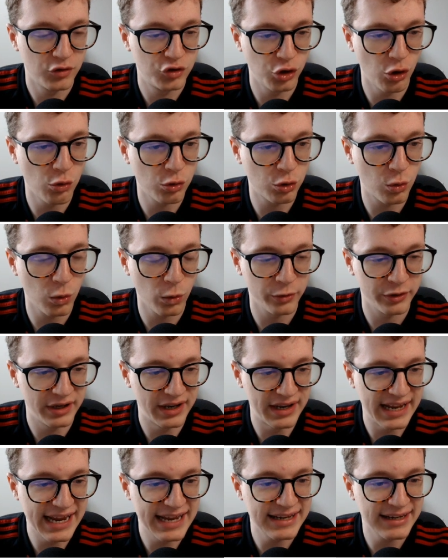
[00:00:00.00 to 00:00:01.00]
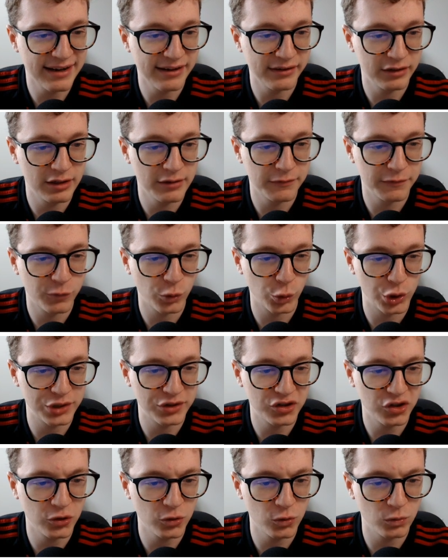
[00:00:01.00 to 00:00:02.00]
Joe Gordon in
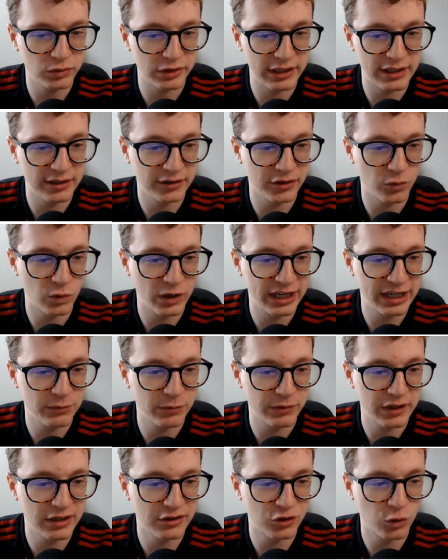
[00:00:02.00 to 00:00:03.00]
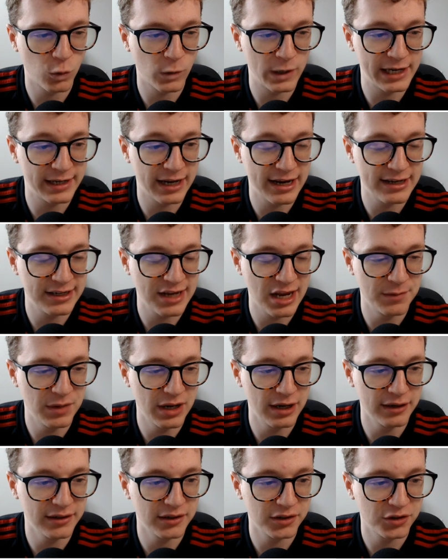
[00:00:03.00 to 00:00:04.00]
1942 leading the way with a 29-game
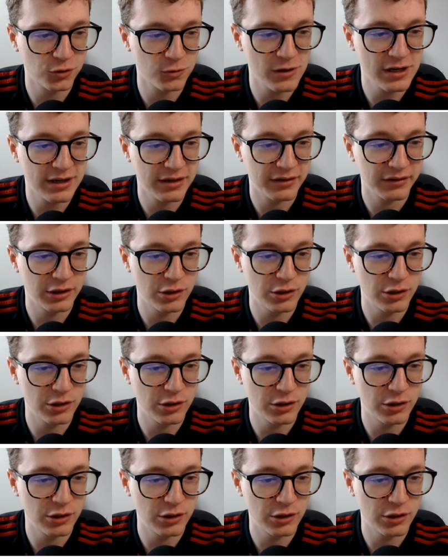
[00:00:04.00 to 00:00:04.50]
hitting streak.